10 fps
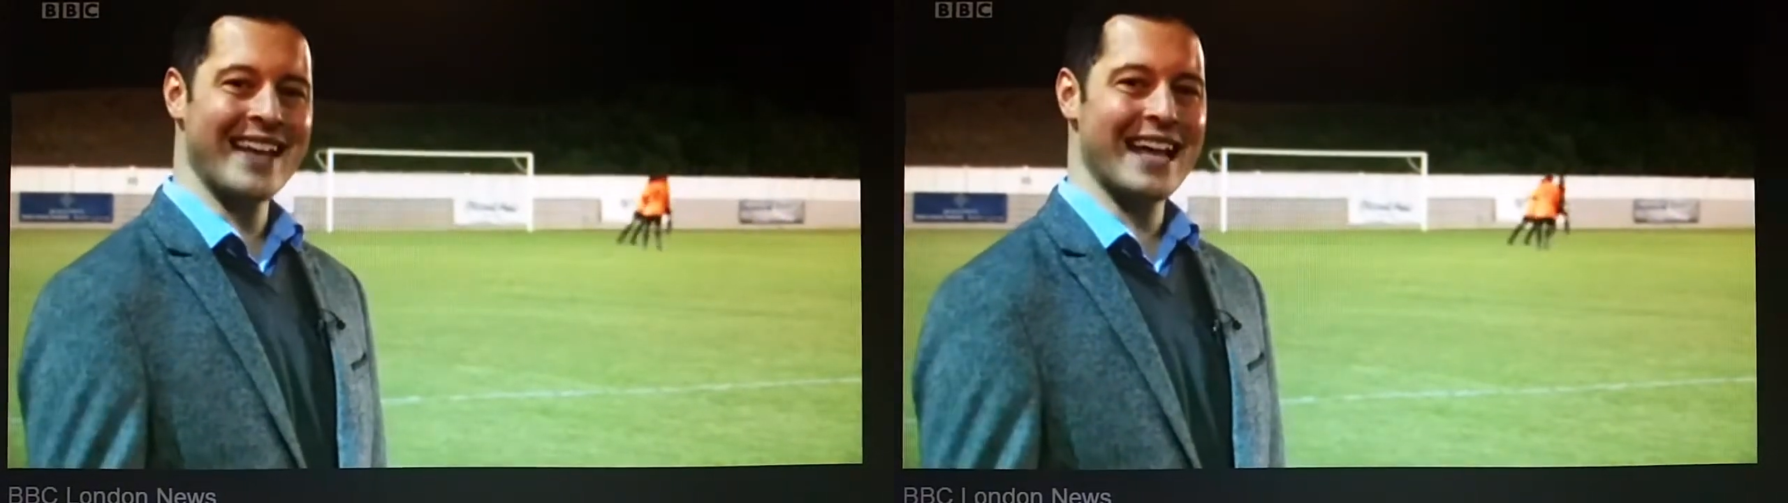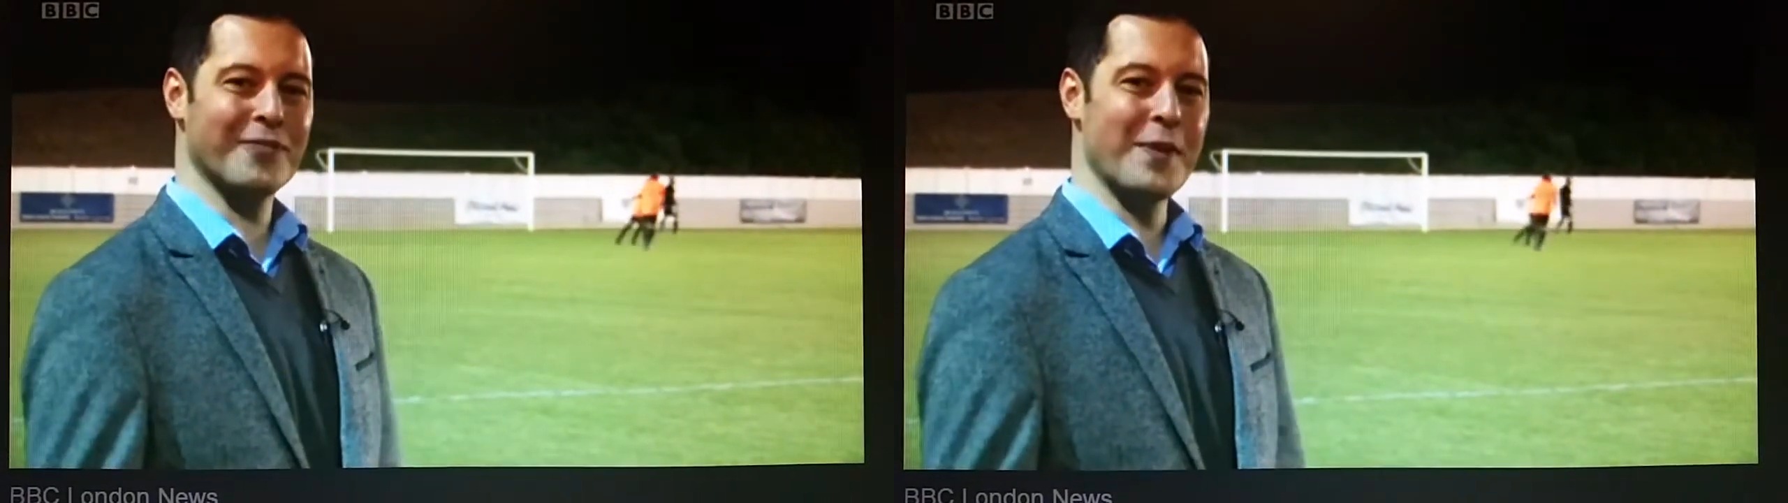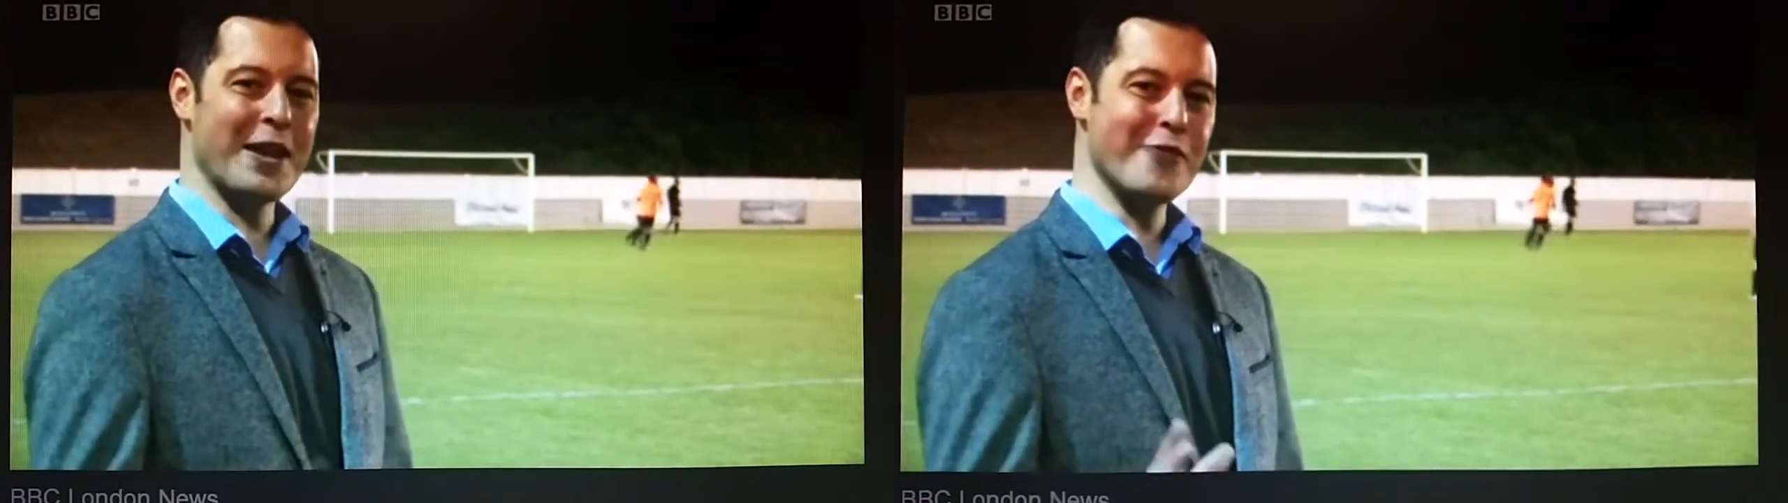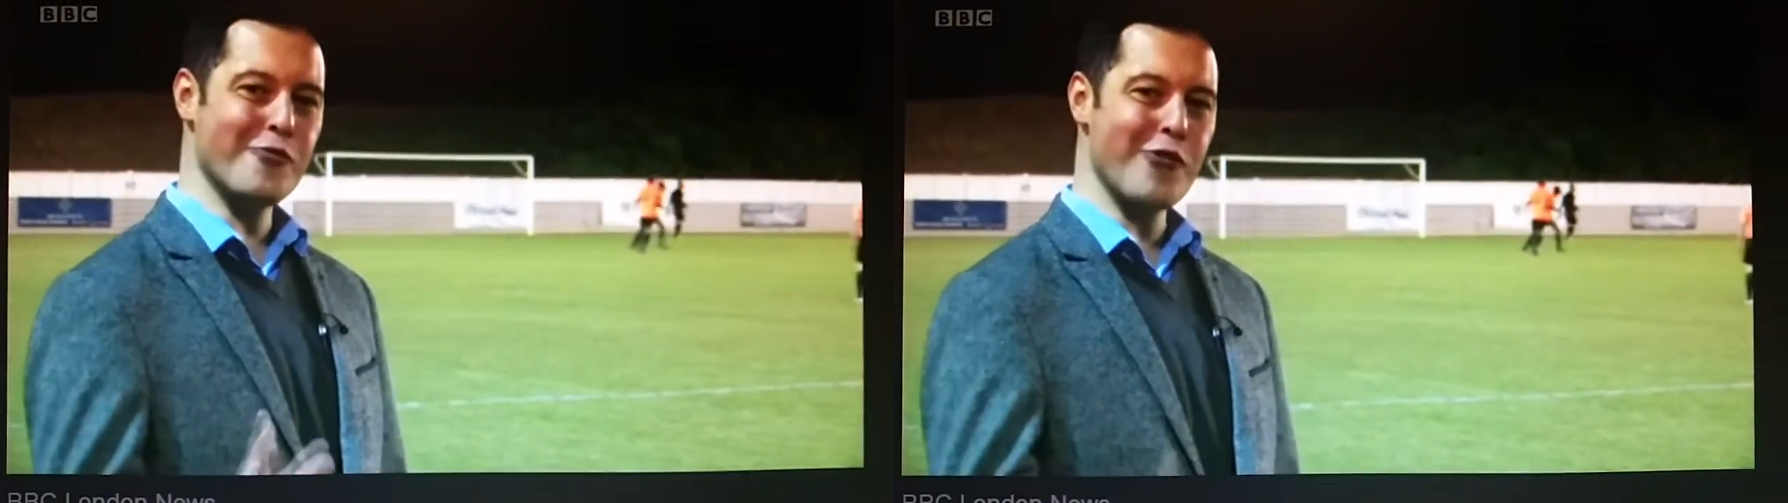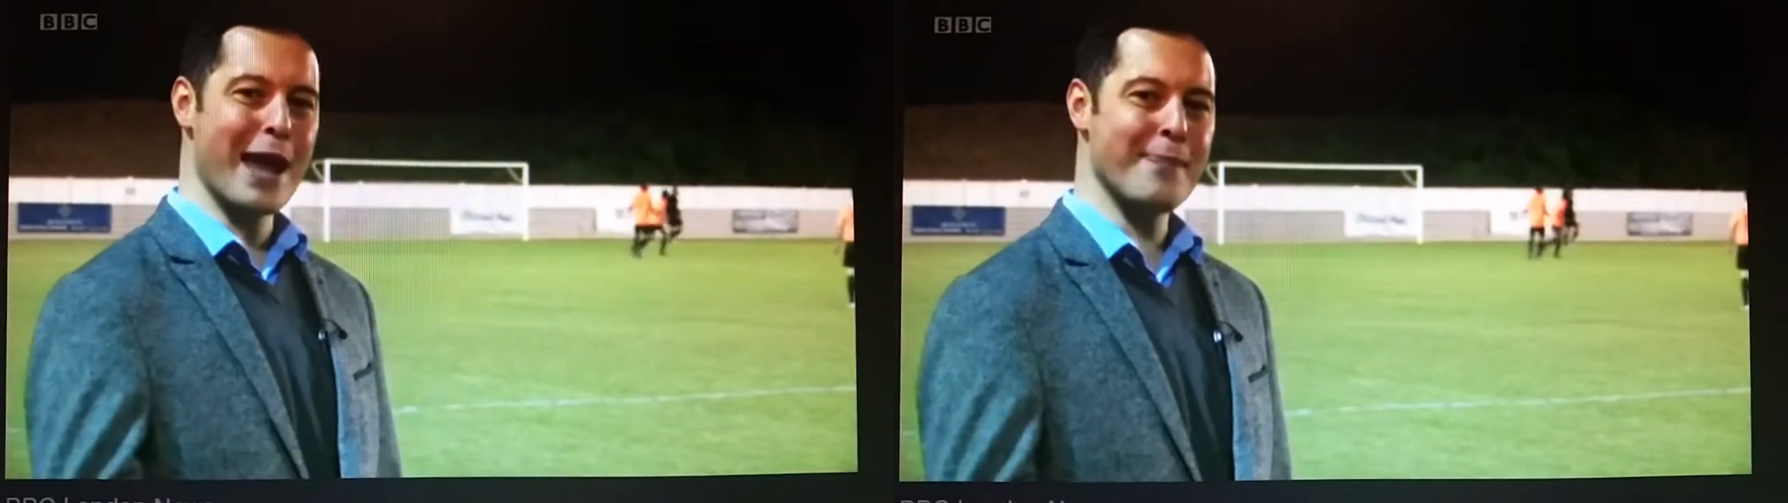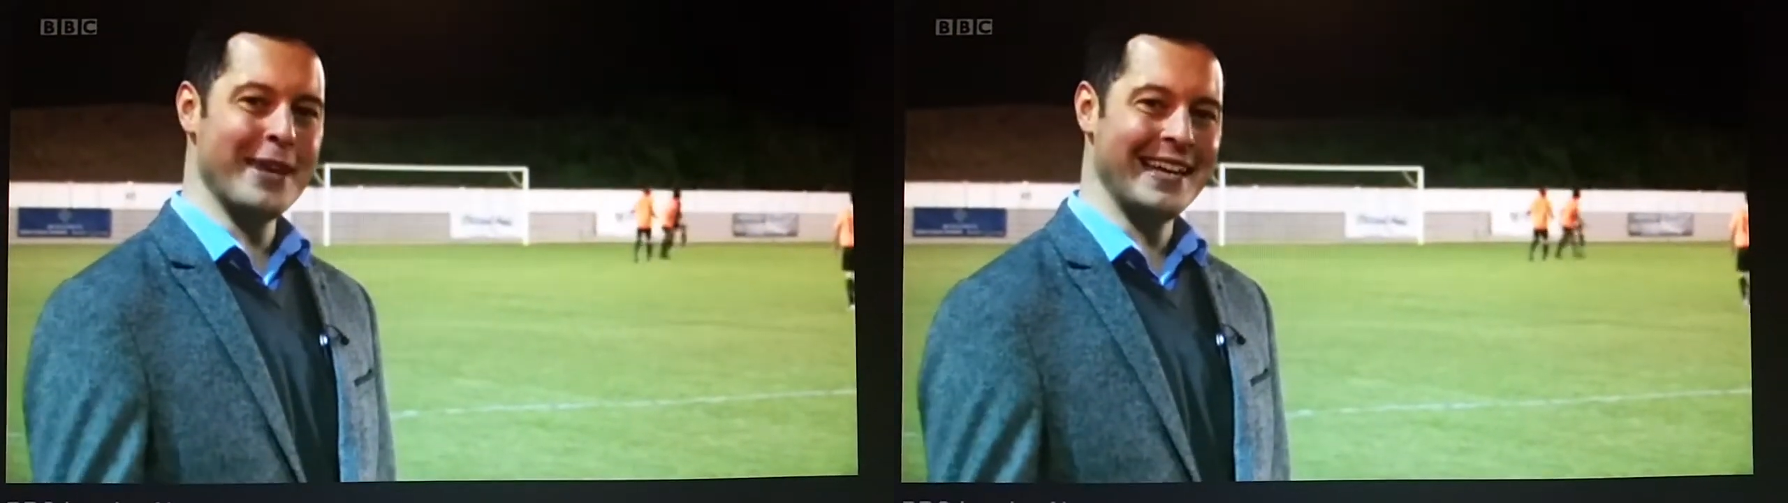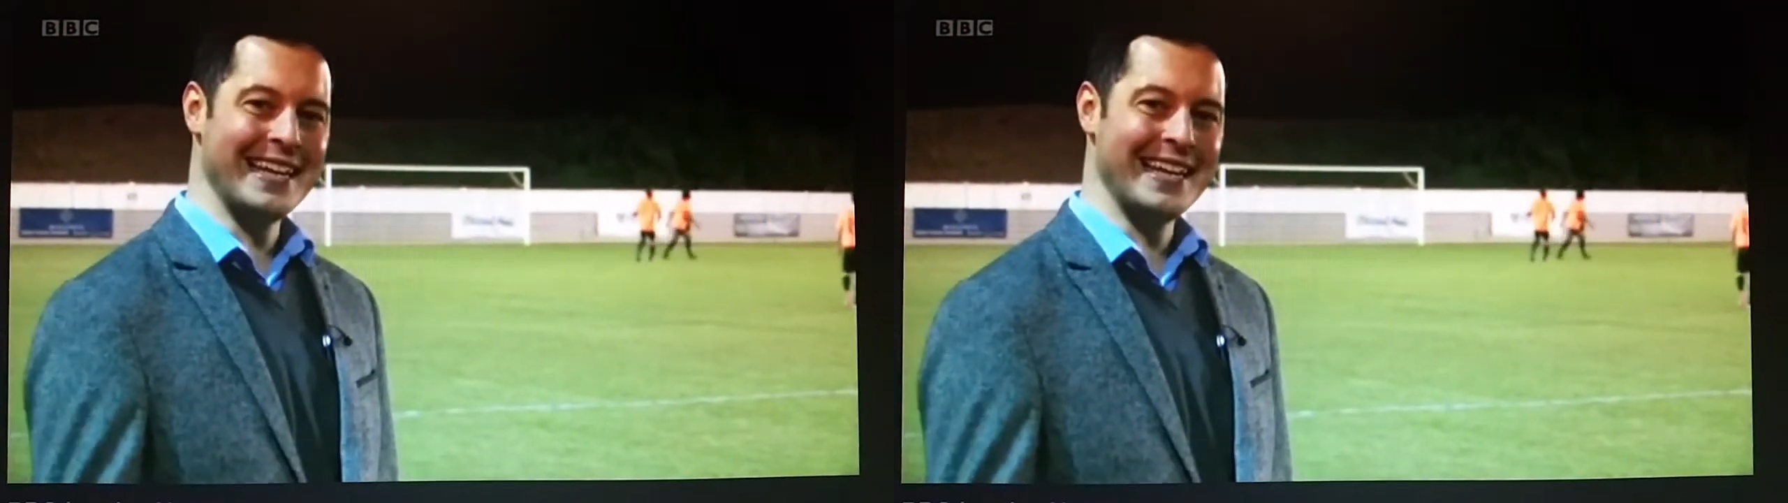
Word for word: has been rapid.